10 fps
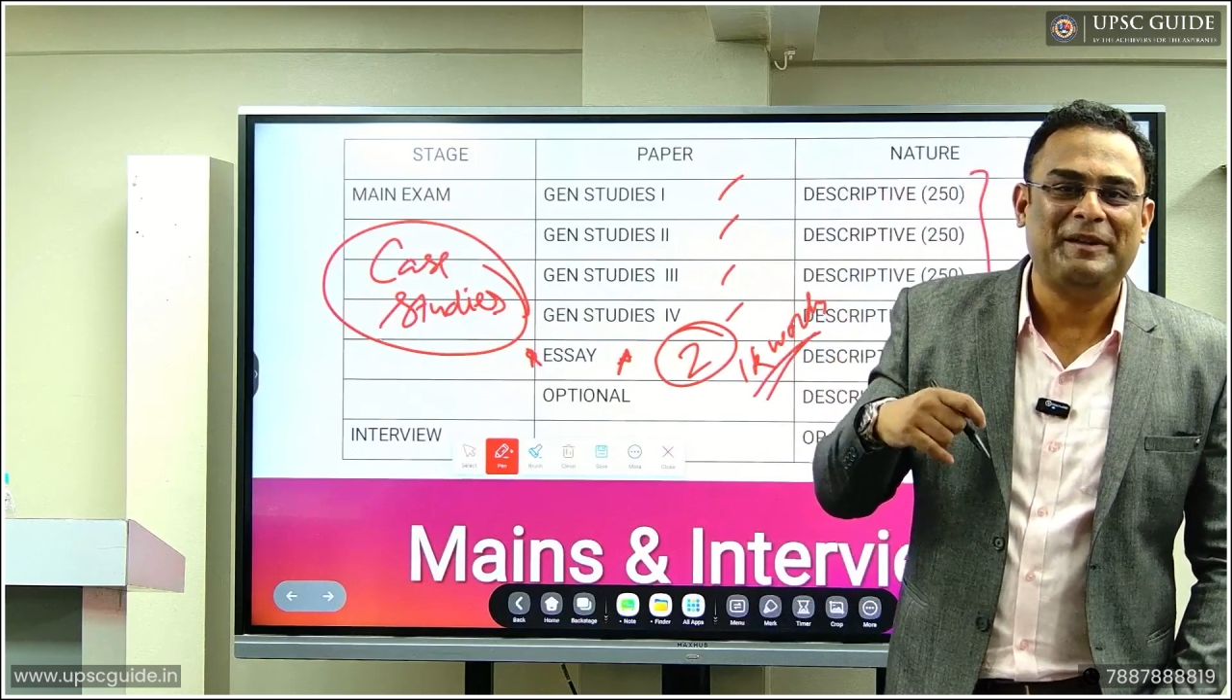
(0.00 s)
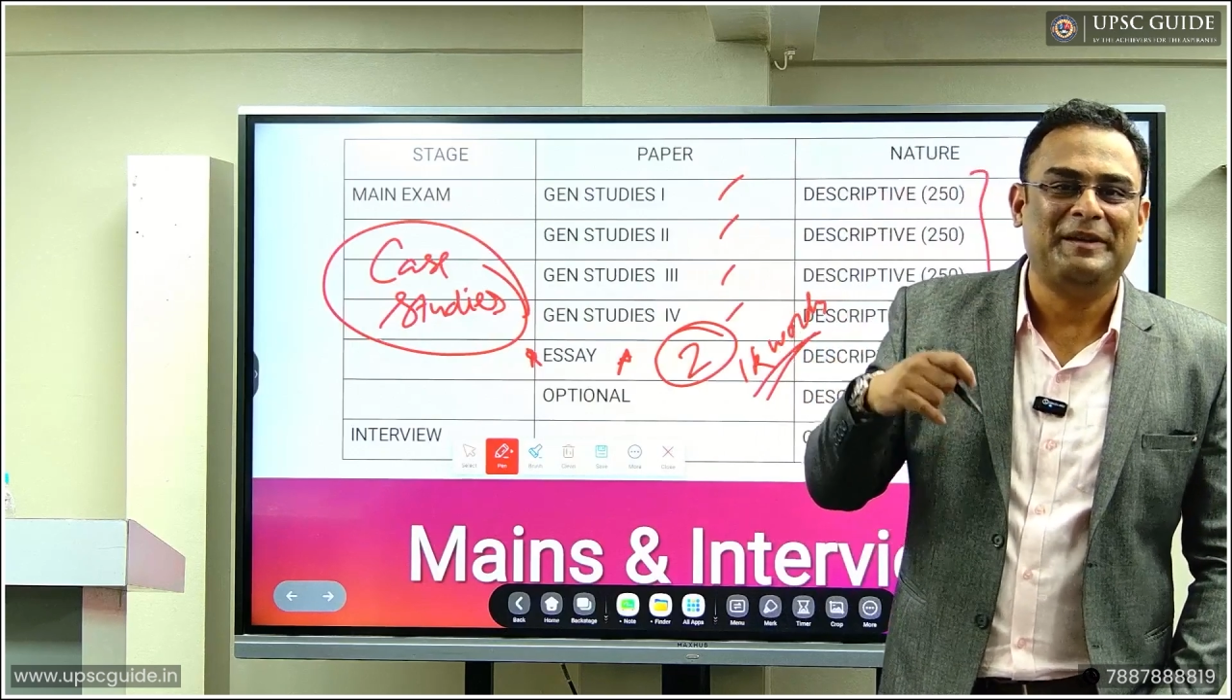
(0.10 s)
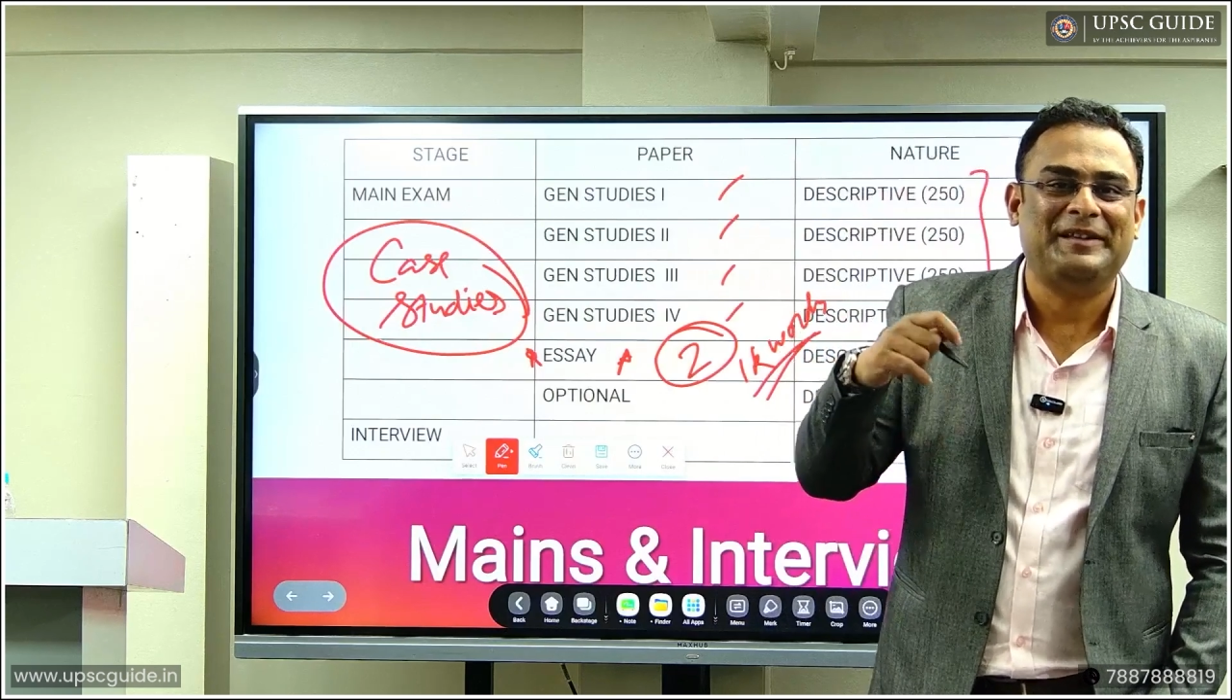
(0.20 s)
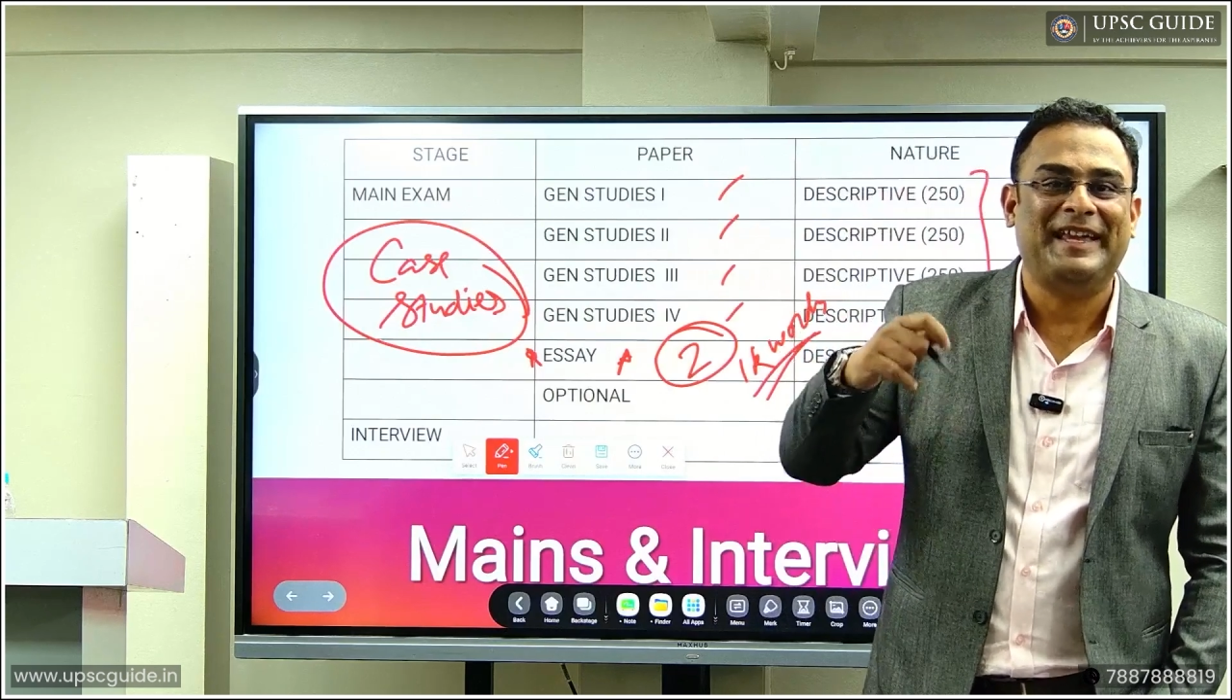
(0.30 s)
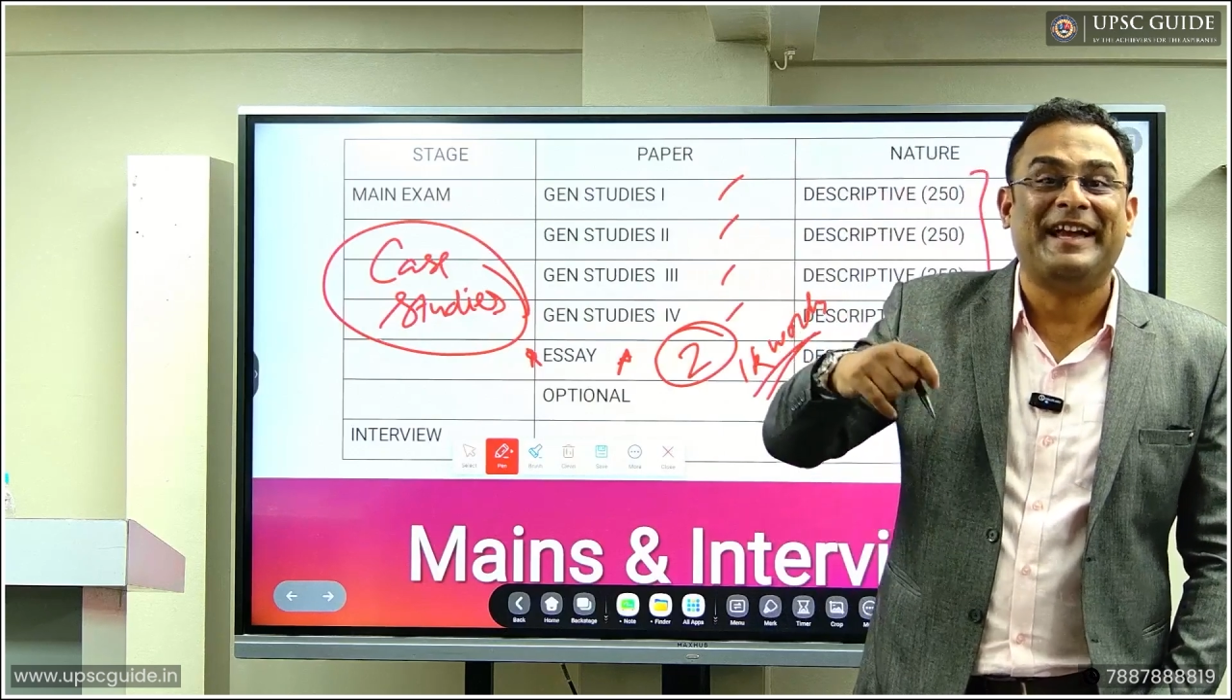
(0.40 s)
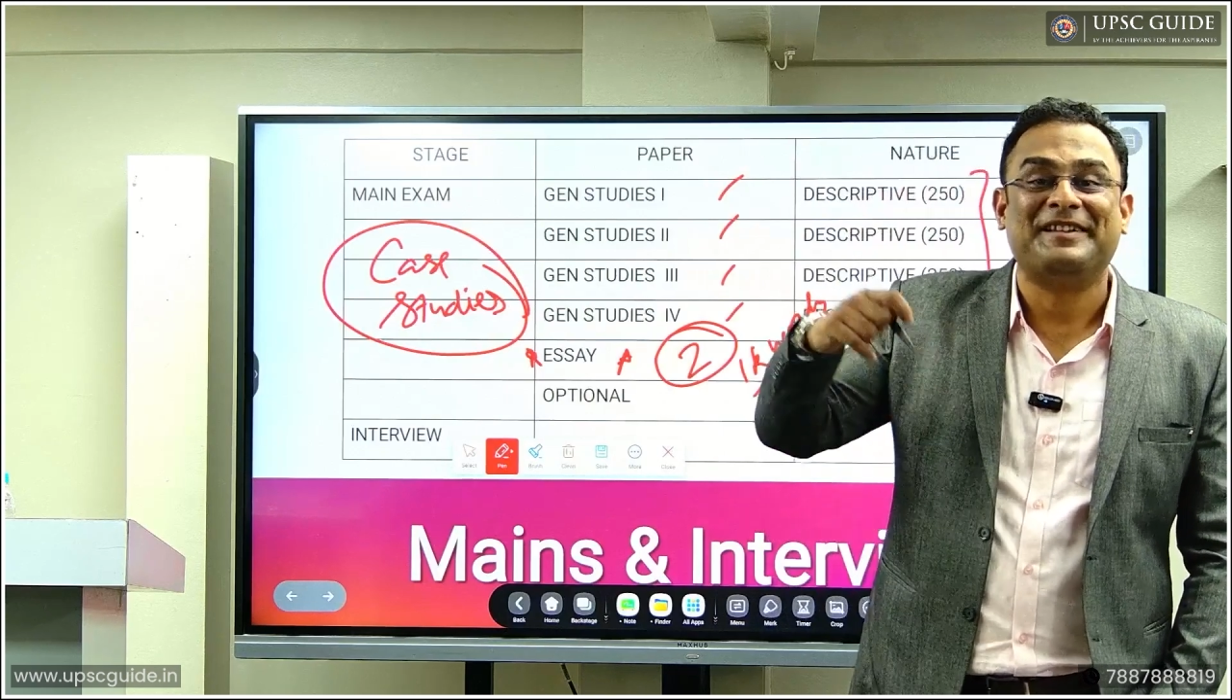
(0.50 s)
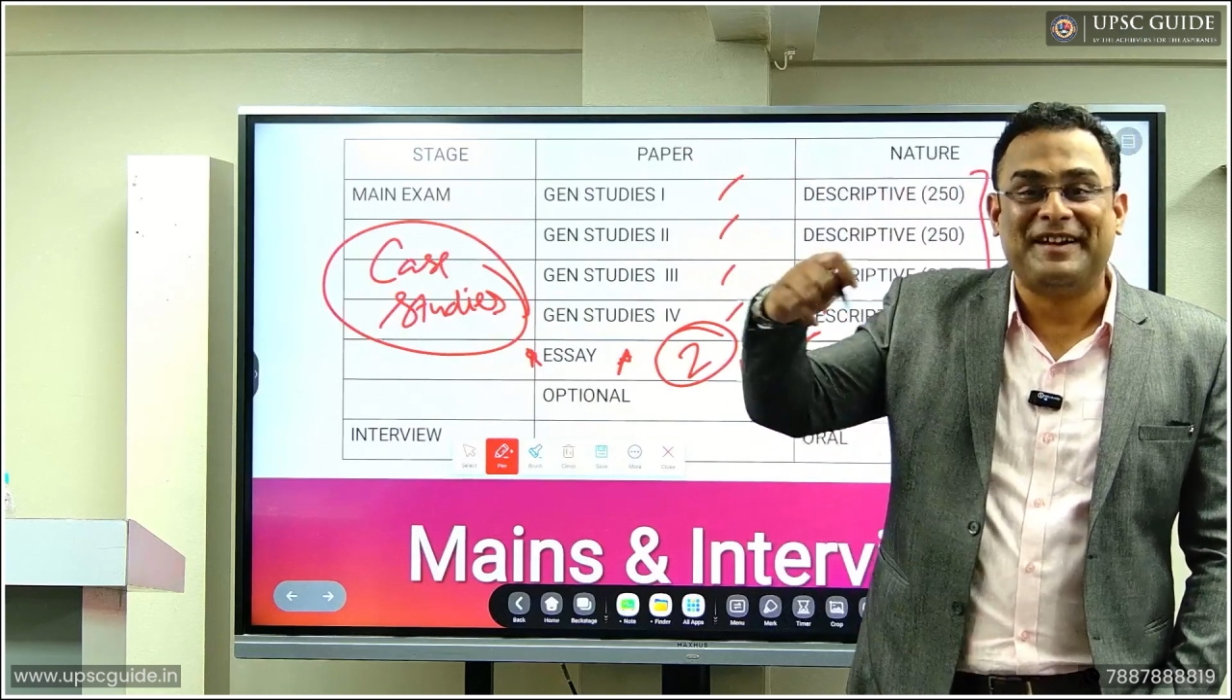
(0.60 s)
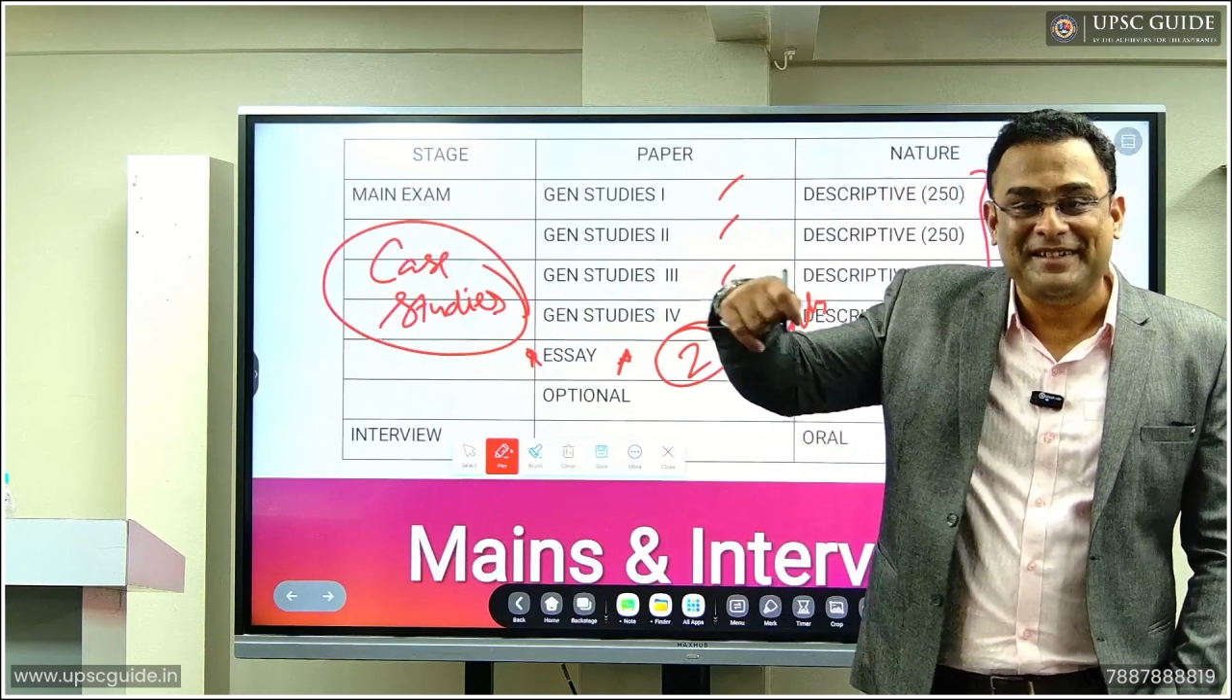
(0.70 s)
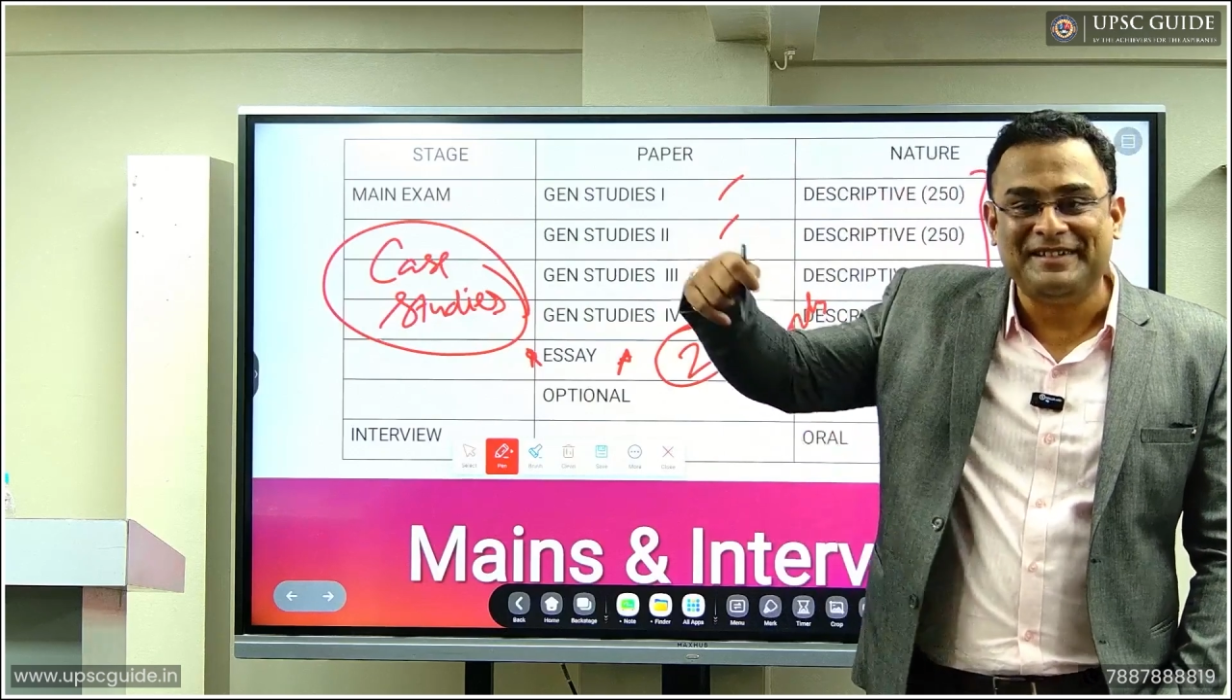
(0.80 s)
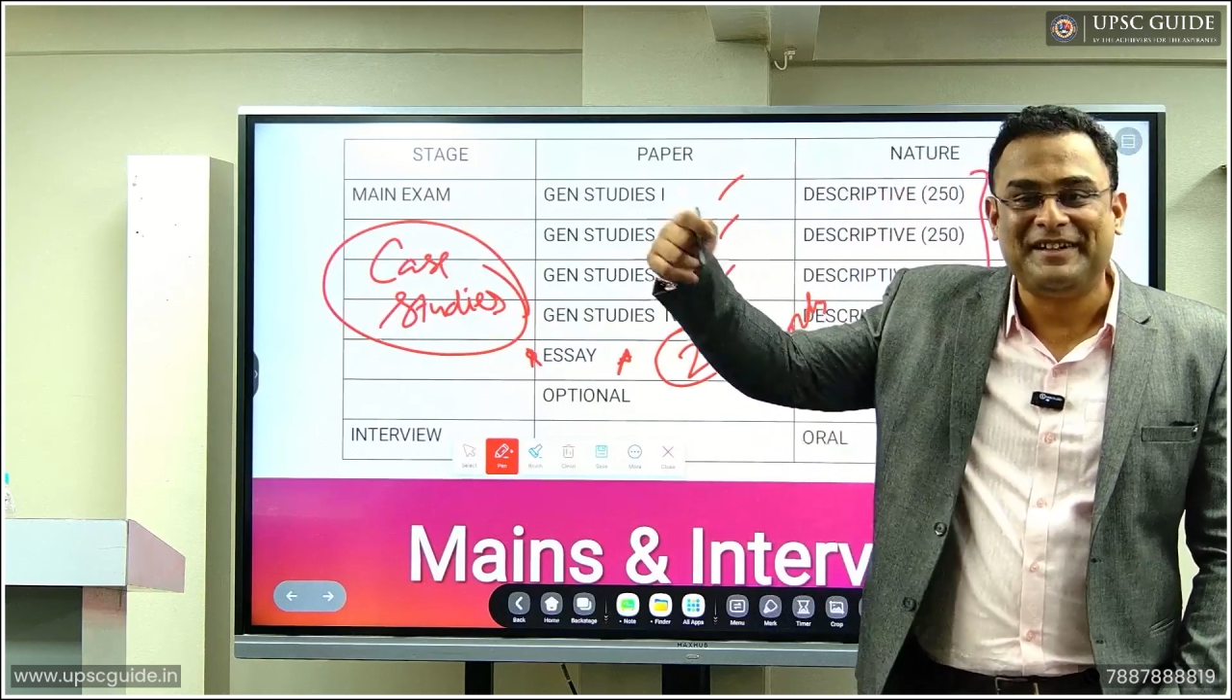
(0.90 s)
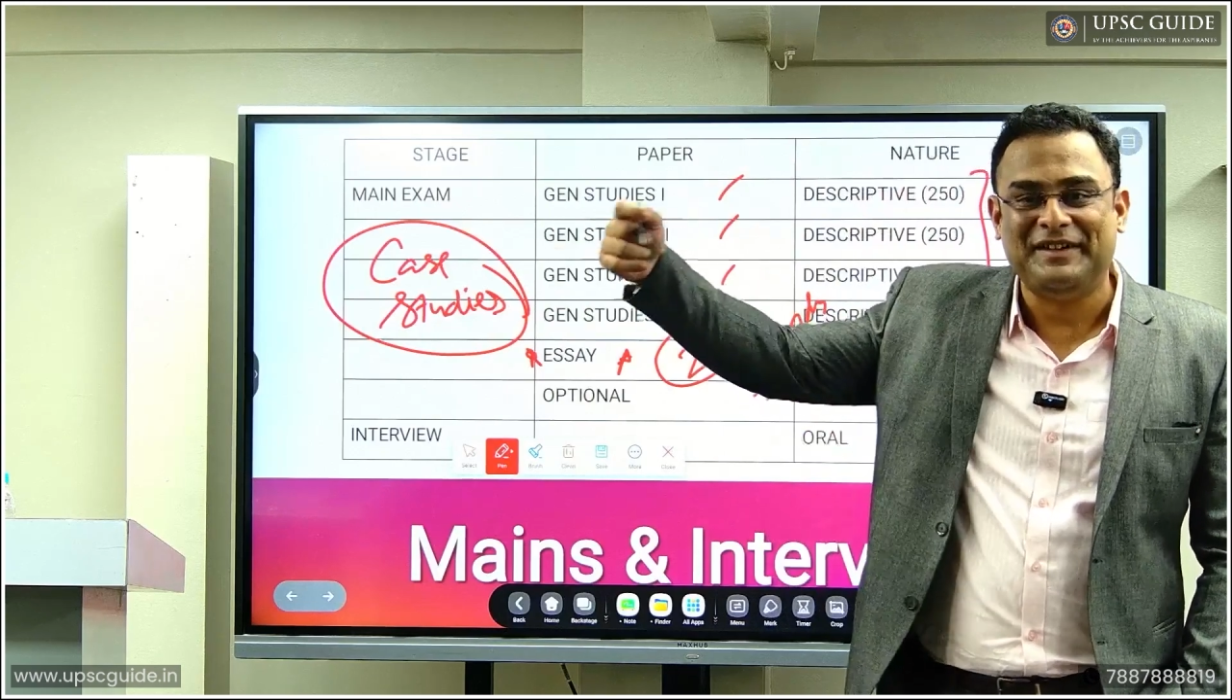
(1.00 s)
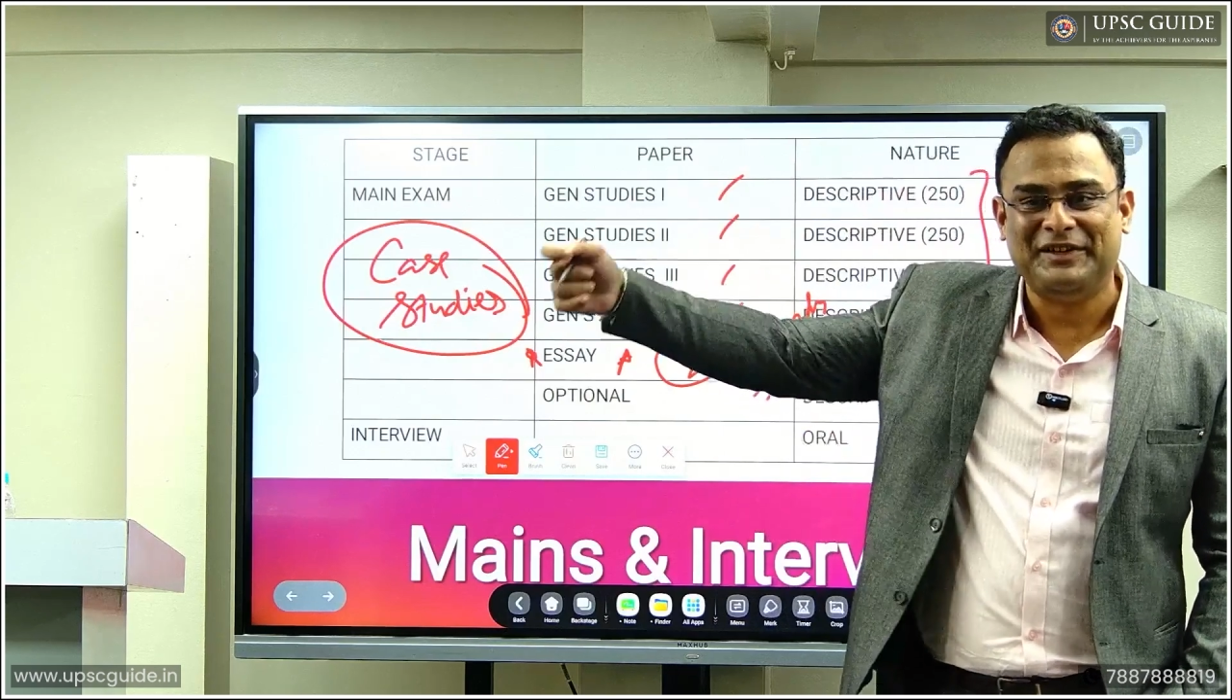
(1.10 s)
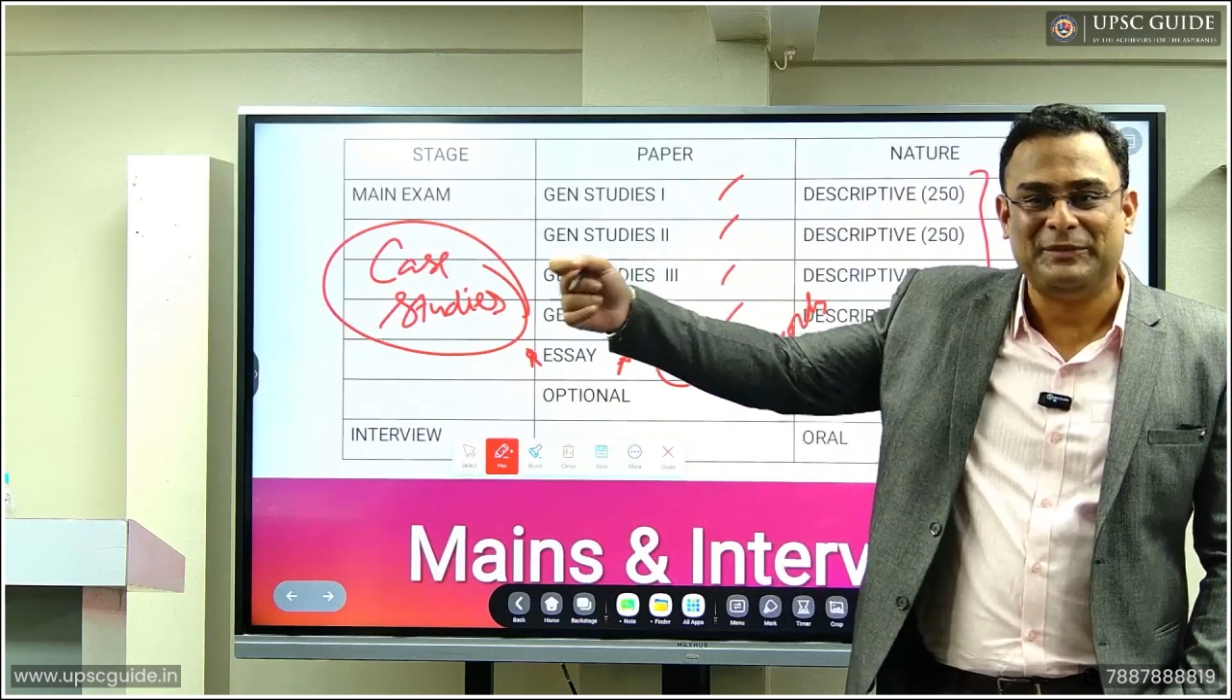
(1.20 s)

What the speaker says: the agrarian crisis